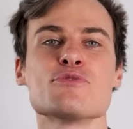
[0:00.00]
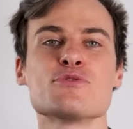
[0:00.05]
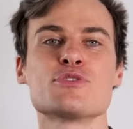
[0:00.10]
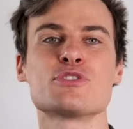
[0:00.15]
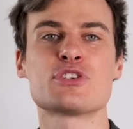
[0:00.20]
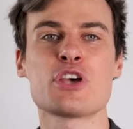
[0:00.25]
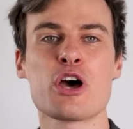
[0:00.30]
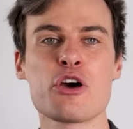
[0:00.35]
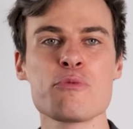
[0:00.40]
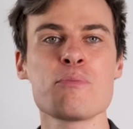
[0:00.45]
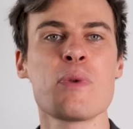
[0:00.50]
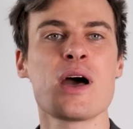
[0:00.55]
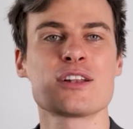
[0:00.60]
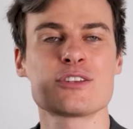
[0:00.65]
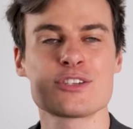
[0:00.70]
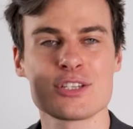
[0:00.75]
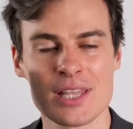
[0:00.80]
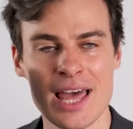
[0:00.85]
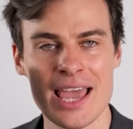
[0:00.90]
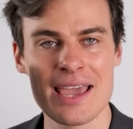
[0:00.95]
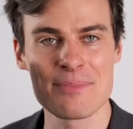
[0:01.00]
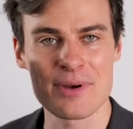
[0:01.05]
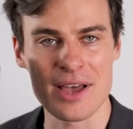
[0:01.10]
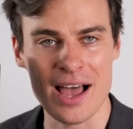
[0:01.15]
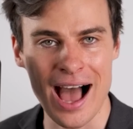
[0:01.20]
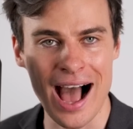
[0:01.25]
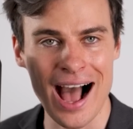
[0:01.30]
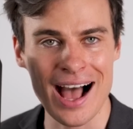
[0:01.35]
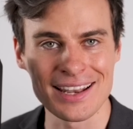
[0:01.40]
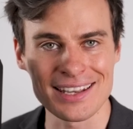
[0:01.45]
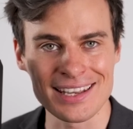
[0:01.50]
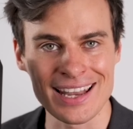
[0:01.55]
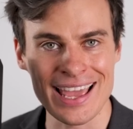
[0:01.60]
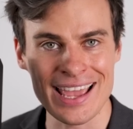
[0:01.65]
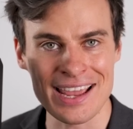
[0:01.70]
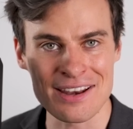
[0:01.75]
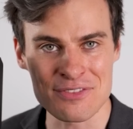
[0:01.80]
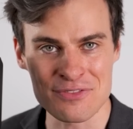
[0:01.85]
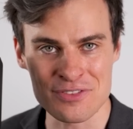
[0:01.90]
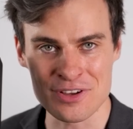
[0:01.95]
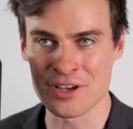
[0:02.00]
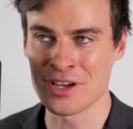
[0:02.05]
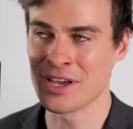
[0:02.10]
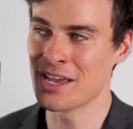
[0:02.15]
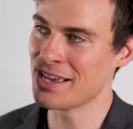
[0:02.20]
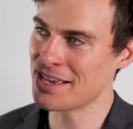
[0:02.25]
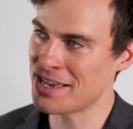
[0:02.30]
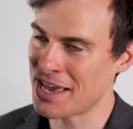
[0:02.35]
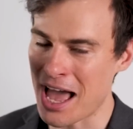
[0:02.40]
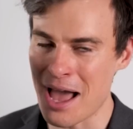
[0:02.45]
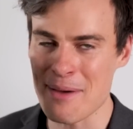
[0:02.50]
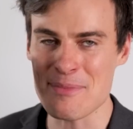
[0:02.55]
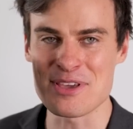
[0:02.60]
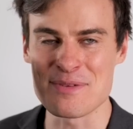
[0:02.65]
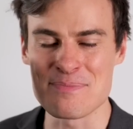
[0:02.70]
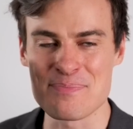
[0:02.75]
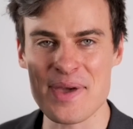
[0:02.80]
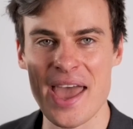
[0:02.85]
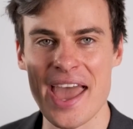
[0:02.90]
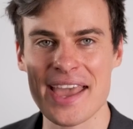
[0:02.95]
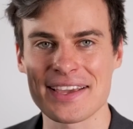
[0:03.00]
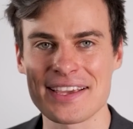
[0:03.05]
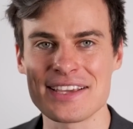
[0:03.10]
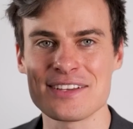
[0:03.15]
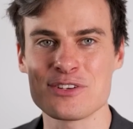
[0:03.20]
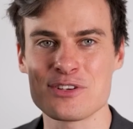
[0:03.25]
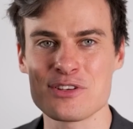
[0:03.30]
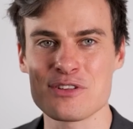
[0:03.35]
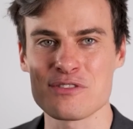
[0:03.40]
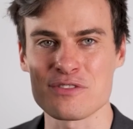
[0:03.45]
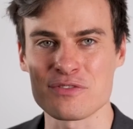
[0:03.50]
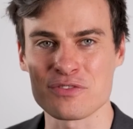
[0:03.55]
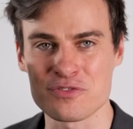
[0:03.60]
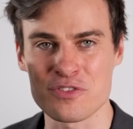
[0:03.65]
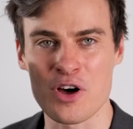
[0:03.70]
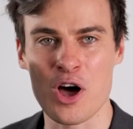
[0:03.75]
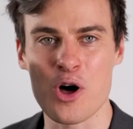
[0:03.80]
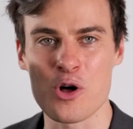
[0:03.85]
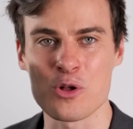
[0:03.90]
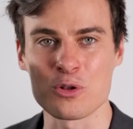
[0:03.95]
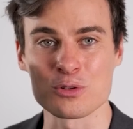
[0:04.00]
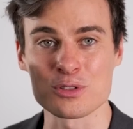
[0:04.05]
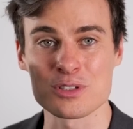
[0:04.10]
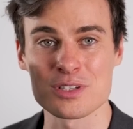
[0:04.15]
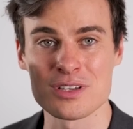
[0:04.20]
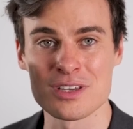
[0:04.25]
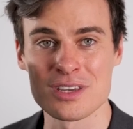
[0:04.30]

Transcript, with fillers: you so much, Labour Heartland, for coming back into the fold.